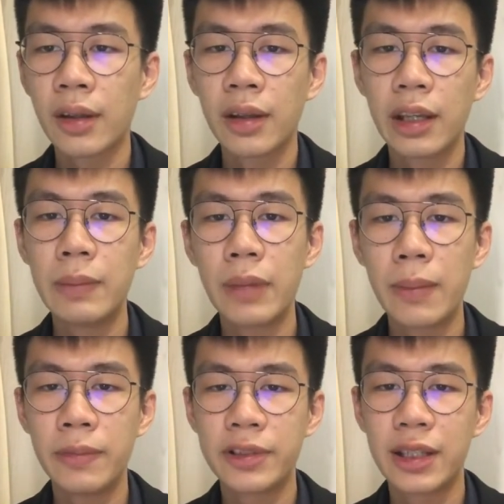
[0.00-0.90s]
it
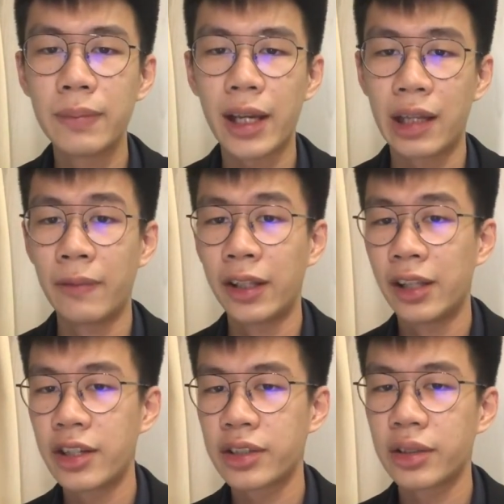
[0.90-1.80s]
may seem like an
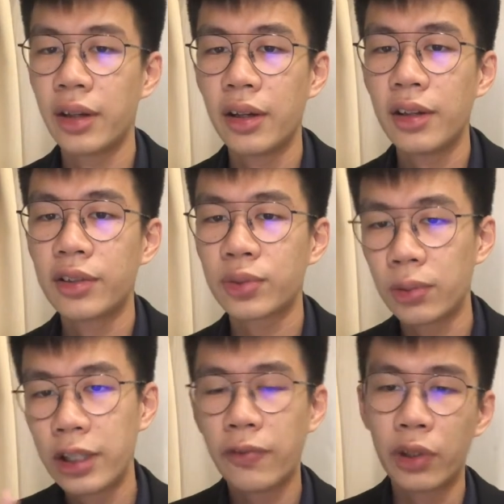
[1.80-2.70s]
advantage
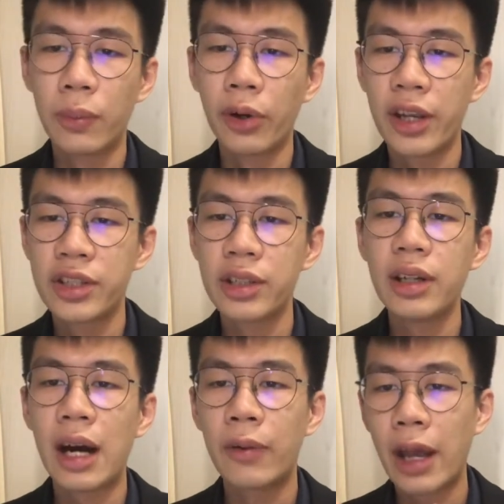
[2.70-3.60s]
solely for the
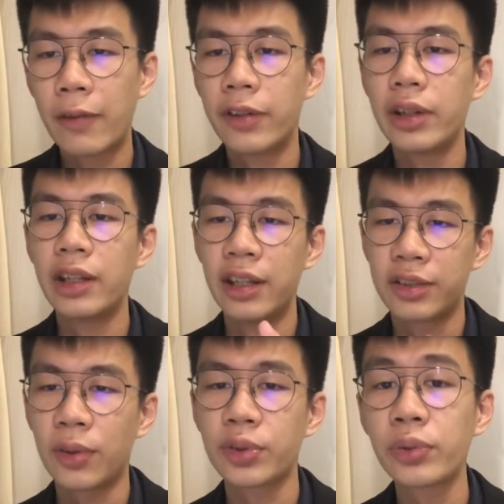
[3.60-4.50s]
mortgagor. However, it is
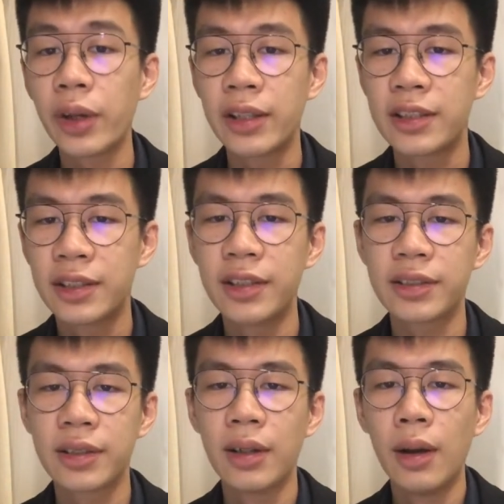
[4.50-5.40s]
also to
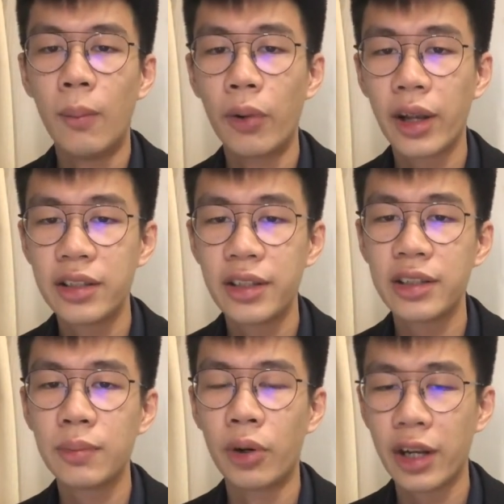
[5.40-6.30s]
assist
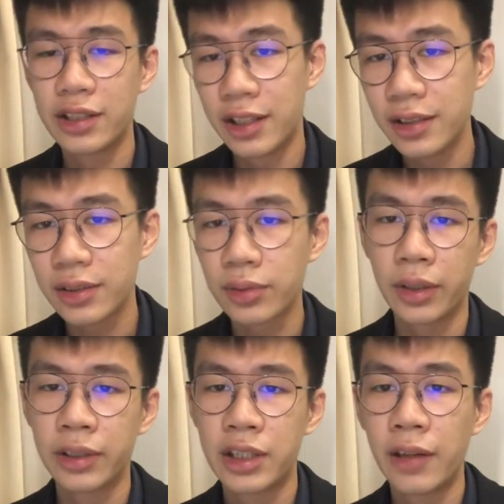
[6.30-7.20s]
mortgagees to
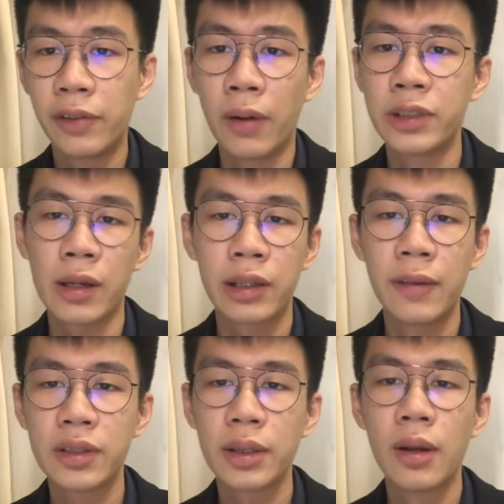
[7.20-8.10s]
achieve their
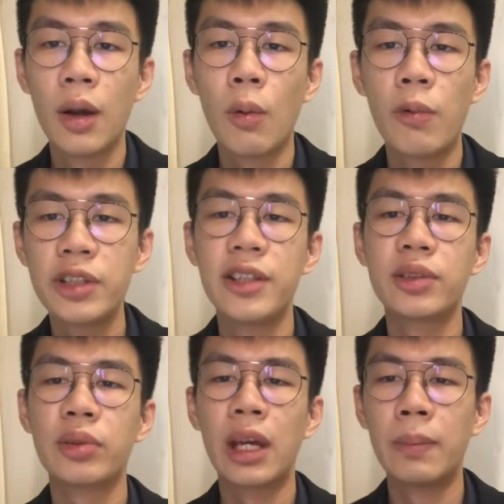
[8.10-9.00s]
objectives, which is
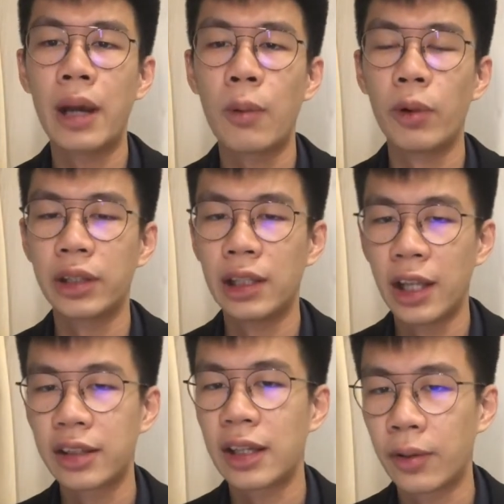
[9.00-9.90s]
to get back what they
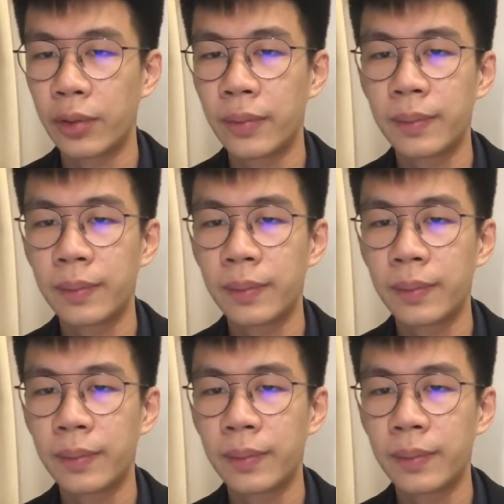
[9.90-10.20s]
lent out.